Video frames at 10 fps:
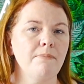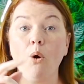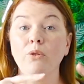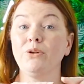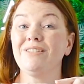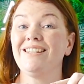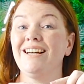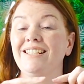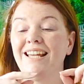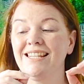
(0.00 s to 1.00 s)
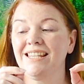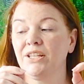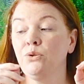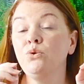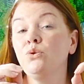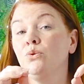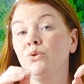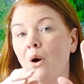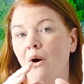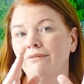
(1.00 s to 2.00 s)
Other good side is that you do
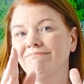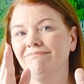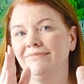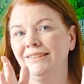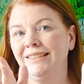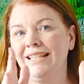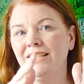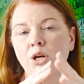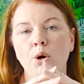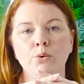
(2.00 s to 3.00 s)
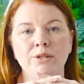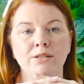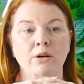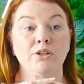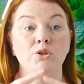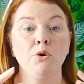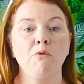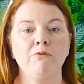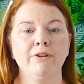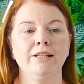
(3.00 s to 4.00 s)
not need coding knowledge.
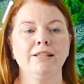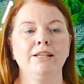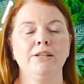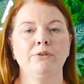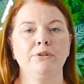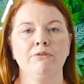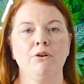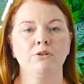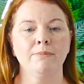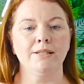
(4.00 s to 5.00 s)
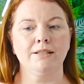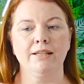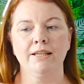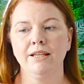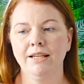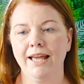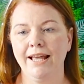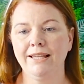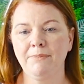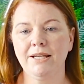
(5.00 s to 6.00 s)
Don't feel like you're automatically
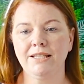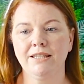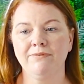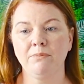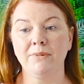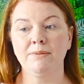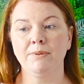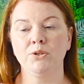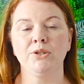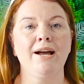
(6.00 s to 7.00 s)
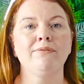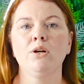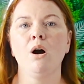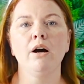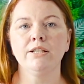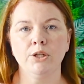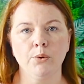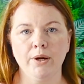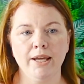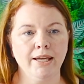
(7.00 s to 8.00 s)
eliminated from this because you haven't got a
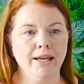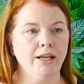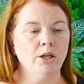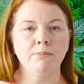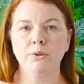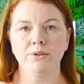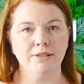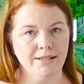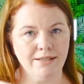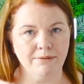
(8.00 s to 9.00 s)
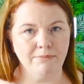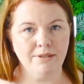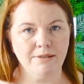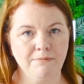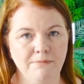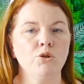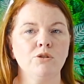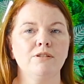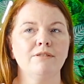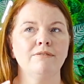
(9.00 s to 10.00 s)
degree in computer systems.
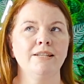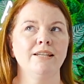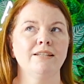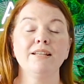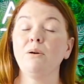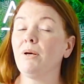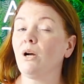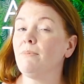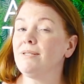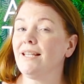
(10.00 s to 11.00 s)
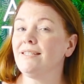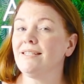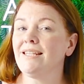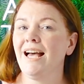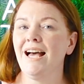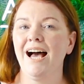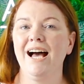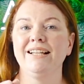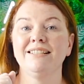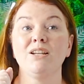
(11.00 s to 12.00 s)
Just need a little bit of common sense
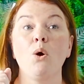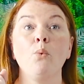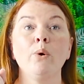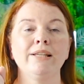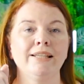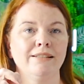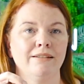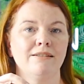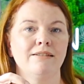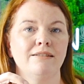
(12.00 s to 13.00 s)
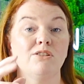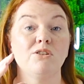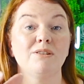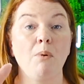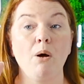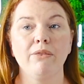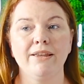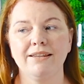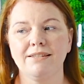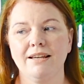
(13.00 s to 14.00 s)
and a willingness to spot
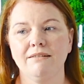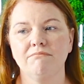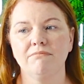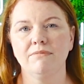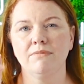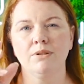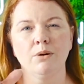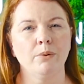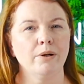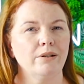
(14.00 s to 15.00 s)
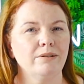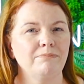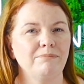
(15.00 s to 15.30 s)
things that don't work.